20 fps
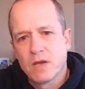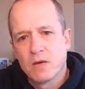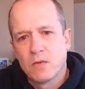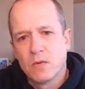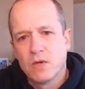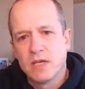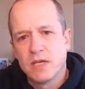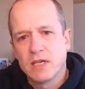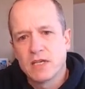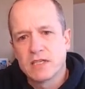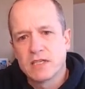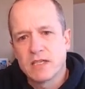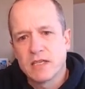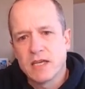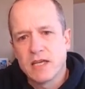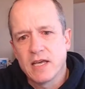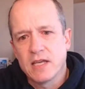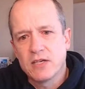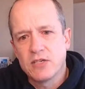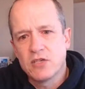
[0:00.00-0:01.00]
When you get to the
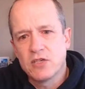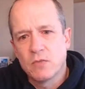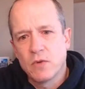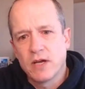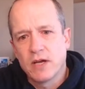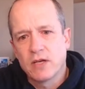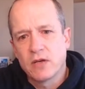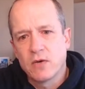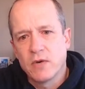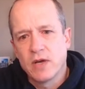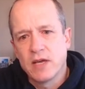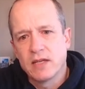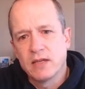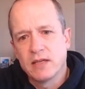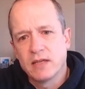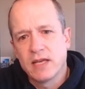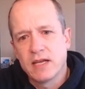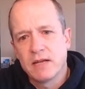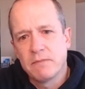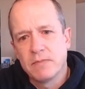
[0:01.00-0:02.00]
edge, you want to go ahead
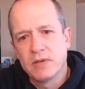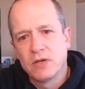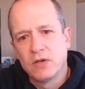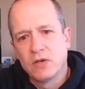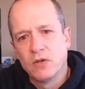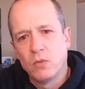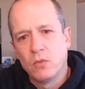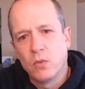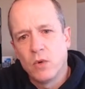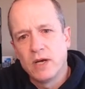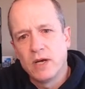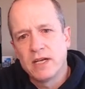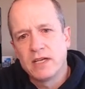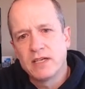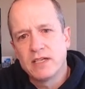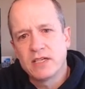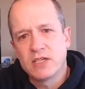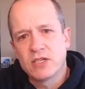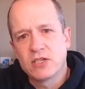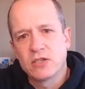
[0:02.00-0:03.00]
and let it build one
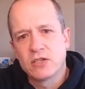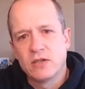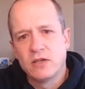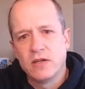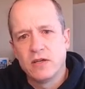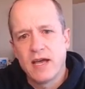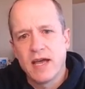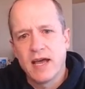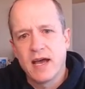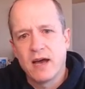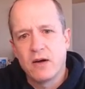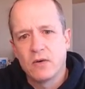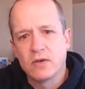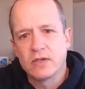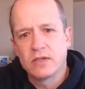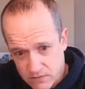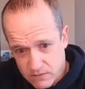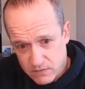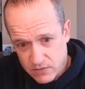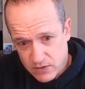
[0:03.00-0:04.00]
additional
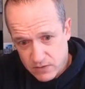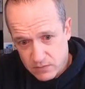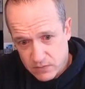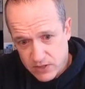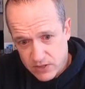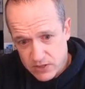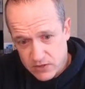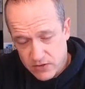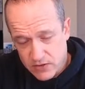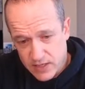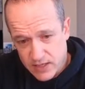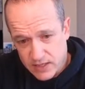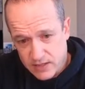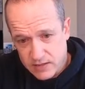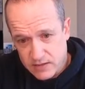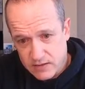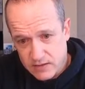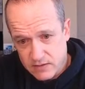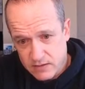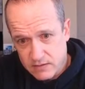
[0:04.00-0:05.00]
out. When you place your
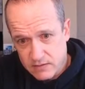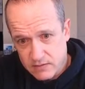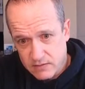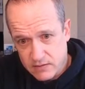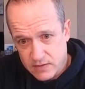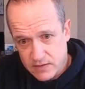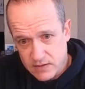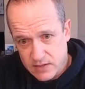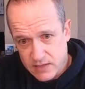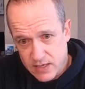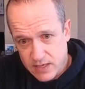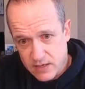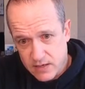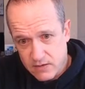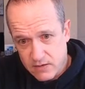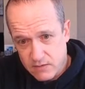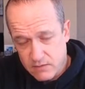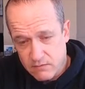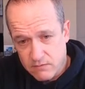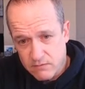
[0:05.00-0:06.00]
next
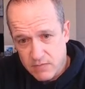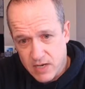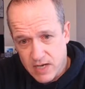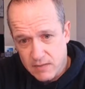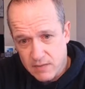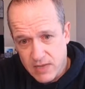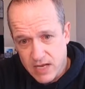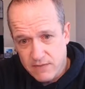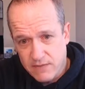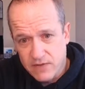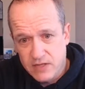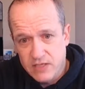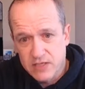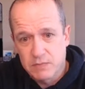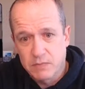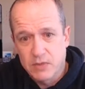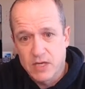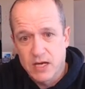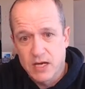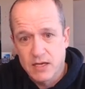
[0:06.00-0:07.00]
stair, bottom half of this
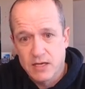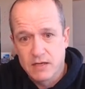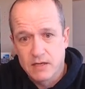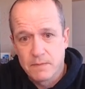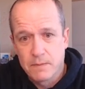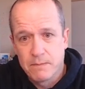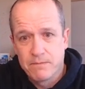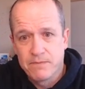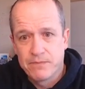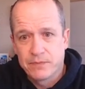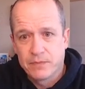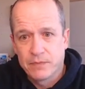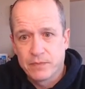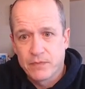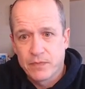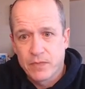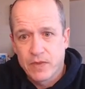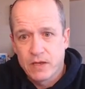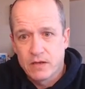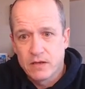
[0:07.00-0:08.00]
block.
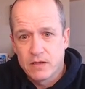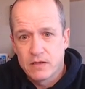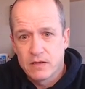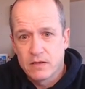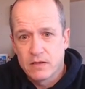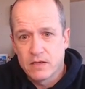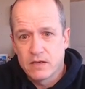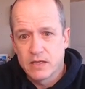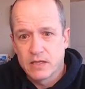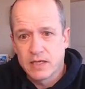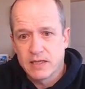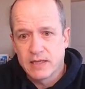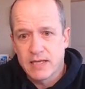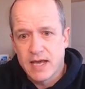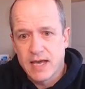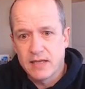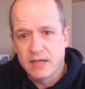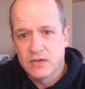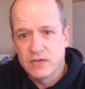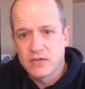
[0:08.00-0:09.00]
You click
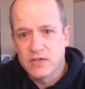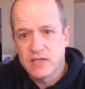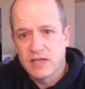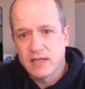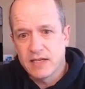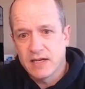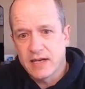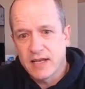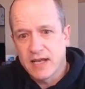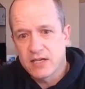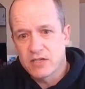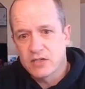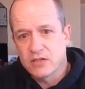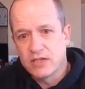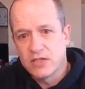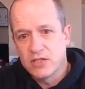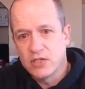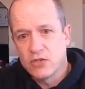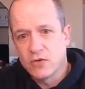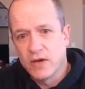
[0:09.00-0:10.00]
that, you'll see that it
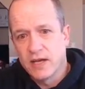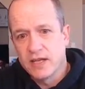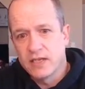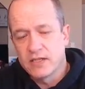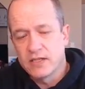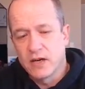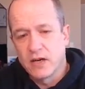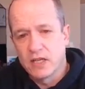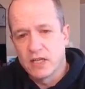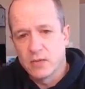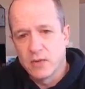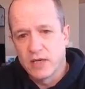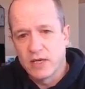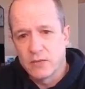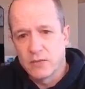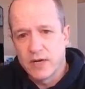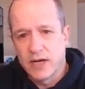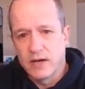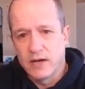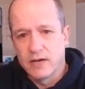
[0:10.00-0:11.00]
actually joins all the way
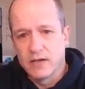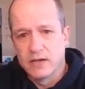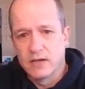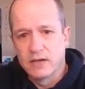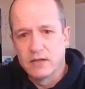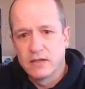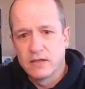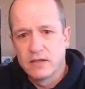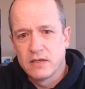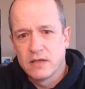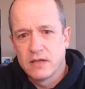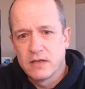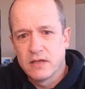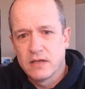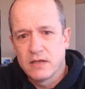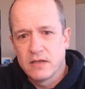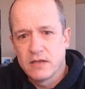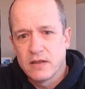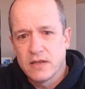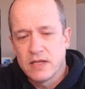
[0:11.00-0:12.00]
around.
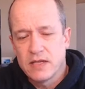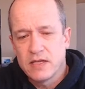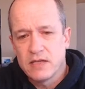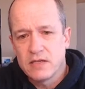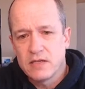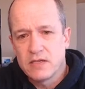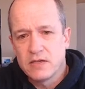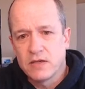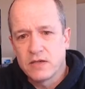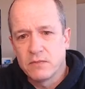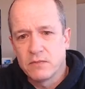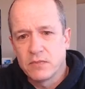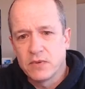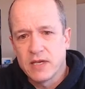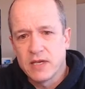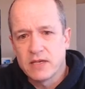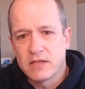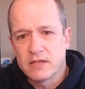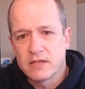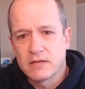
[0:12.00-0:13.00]
These you can
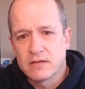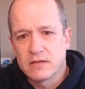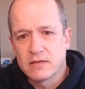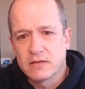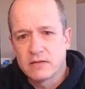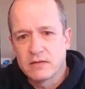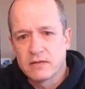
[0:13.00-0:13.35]
place